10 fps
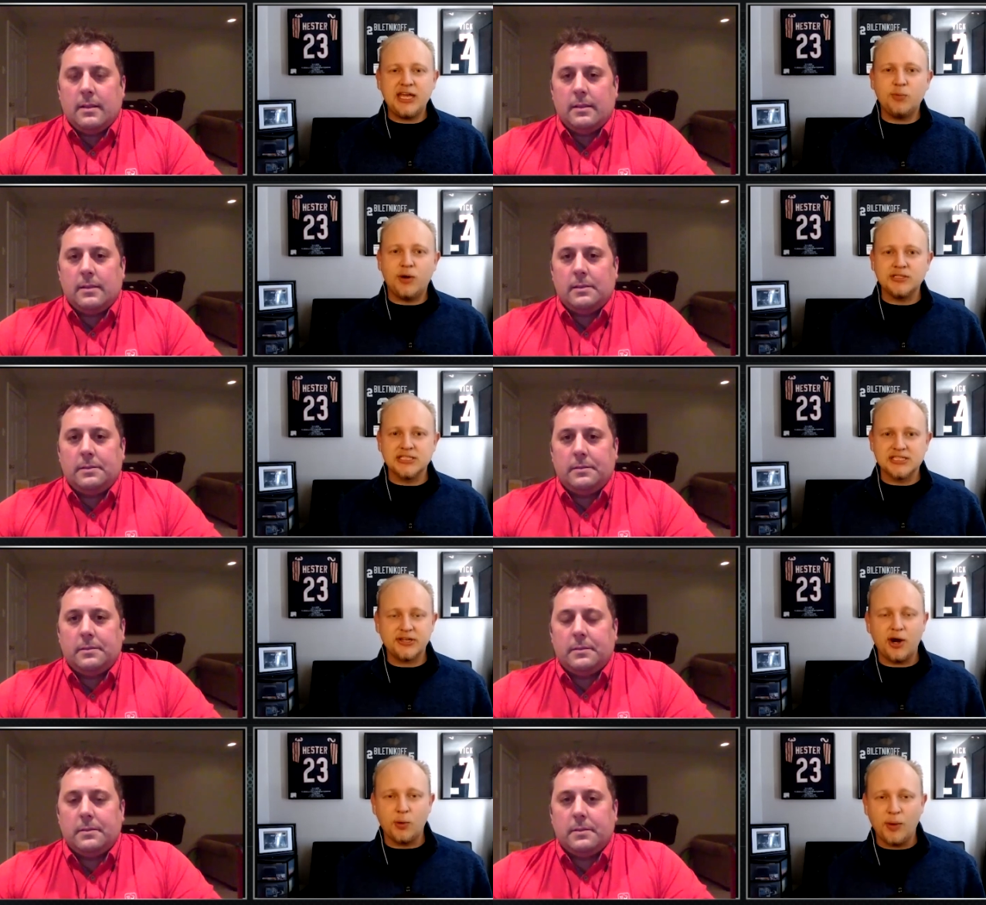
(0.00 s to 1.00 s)
Speaker 1: wants a
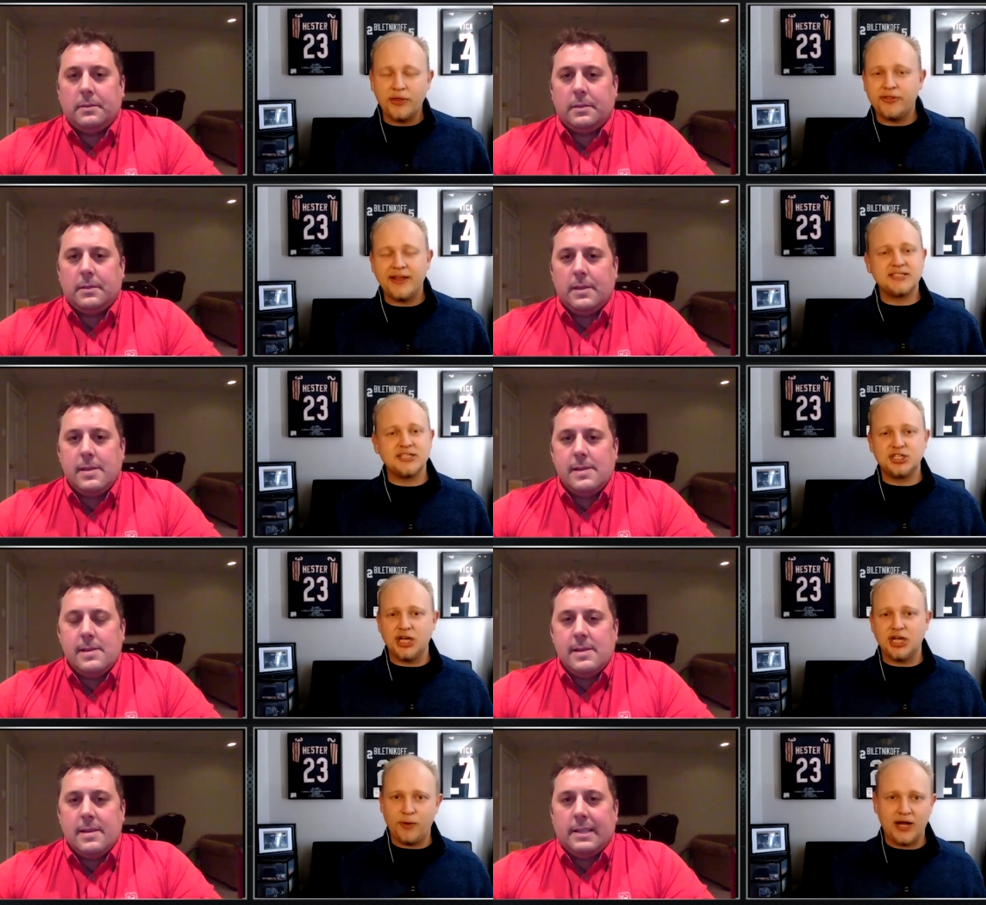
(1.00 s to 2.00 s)
star, whether that's
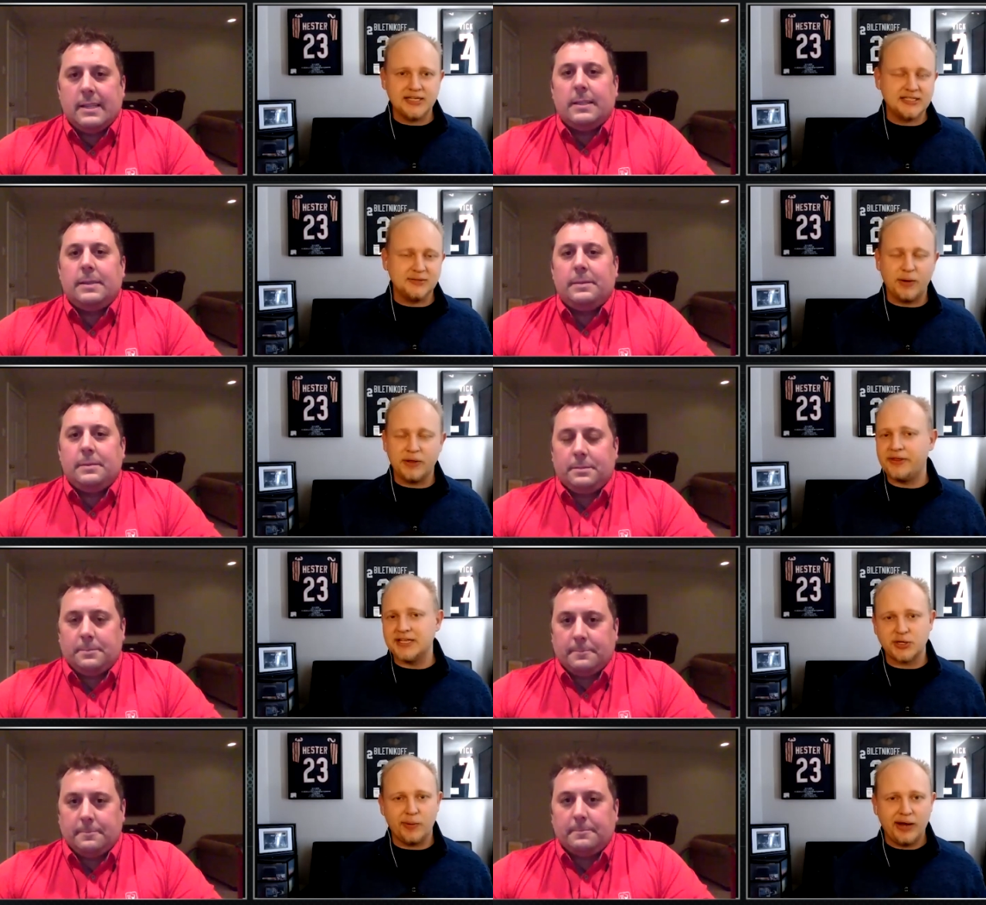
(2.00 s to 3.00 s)
Deshaun Watson, whether
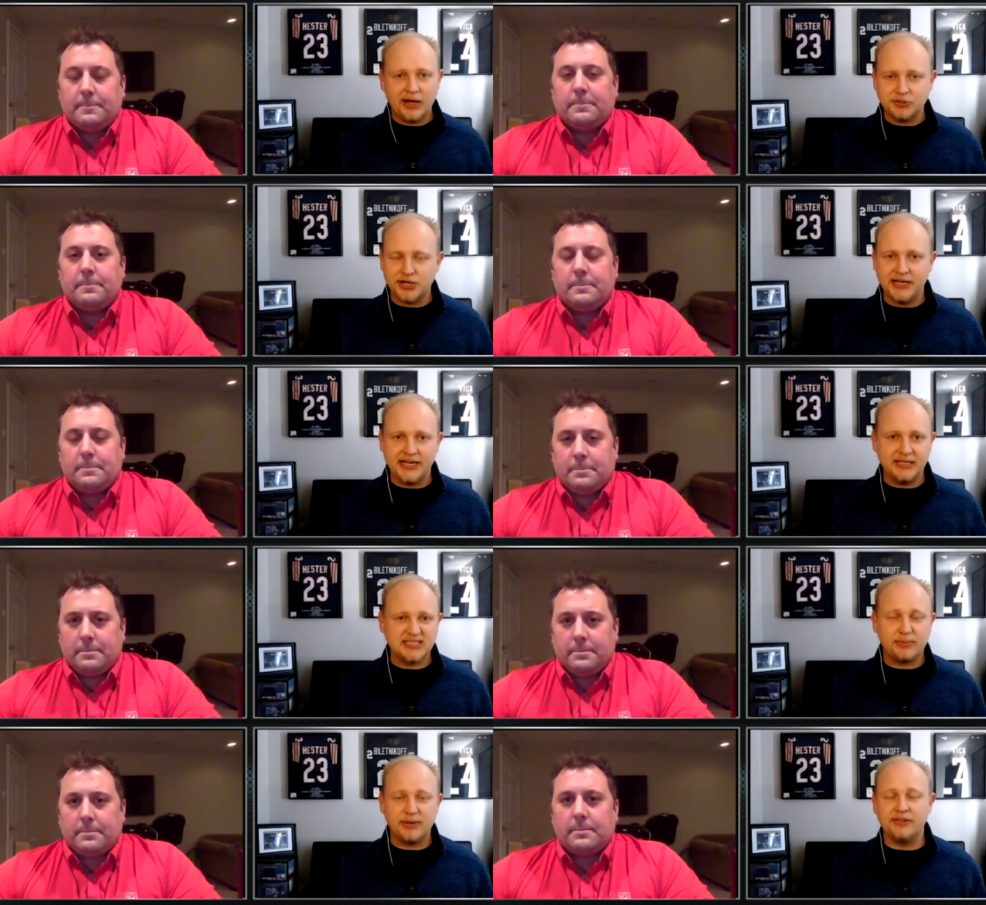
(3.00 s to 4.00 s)
that's going out and trying to get
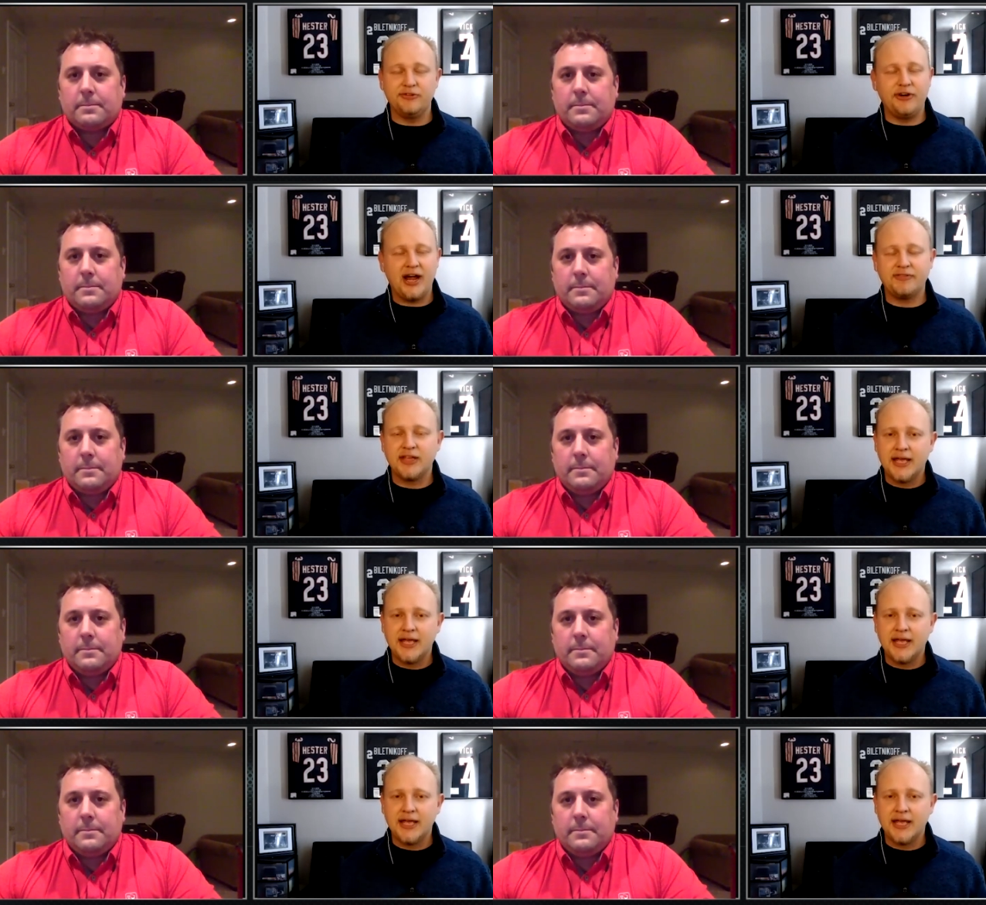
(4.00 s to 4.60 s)
somebody in the draft.